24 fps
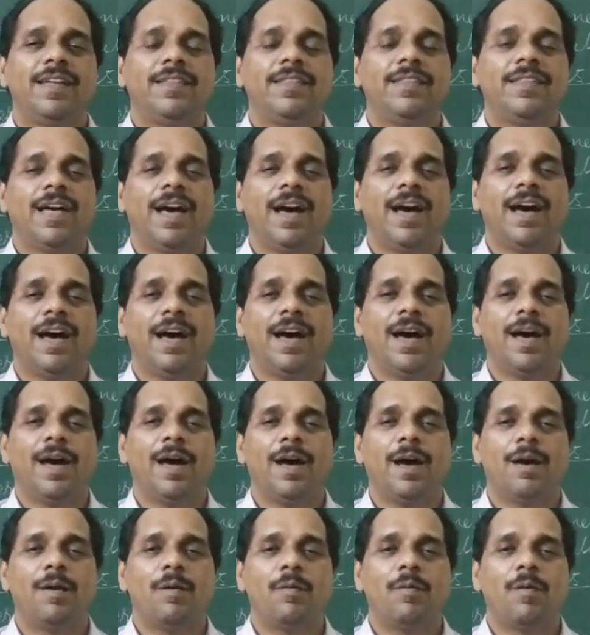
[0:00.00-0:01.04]

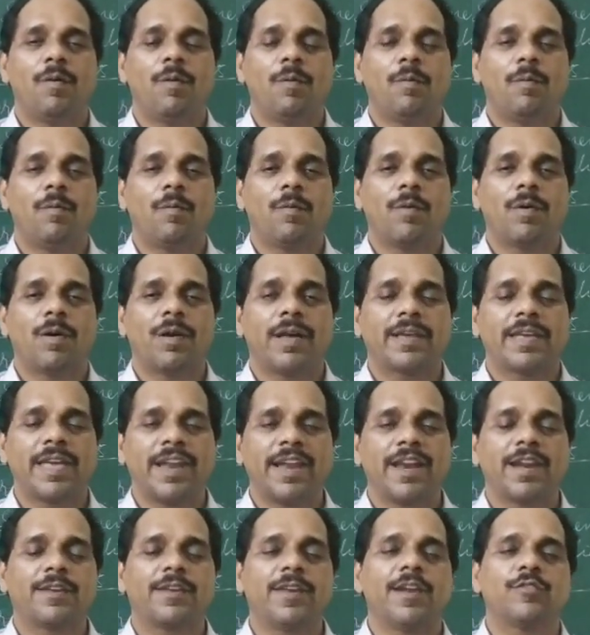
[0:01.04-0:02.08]
the
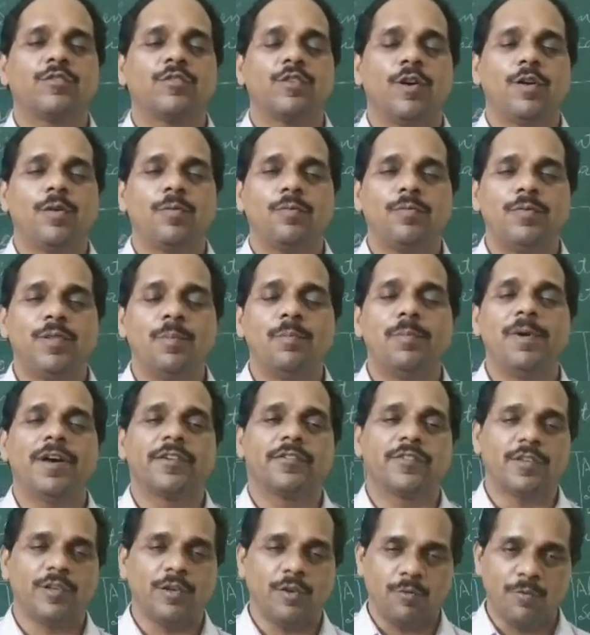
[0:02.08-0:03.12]
characters of the
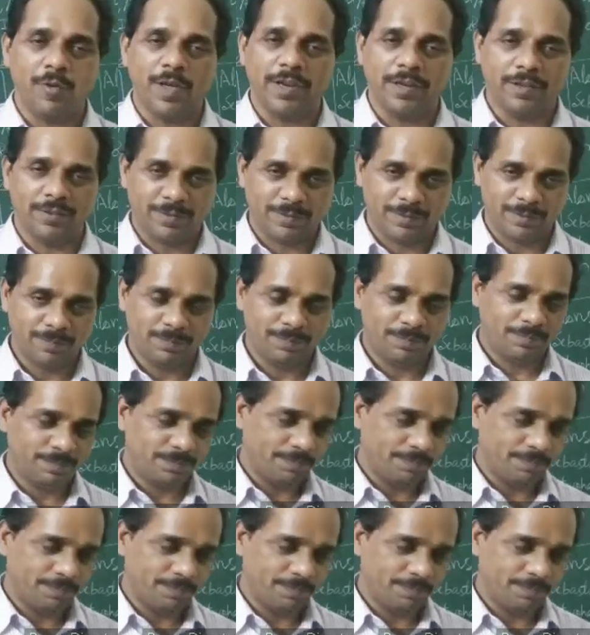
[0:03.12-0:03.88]
Merchant of Venice.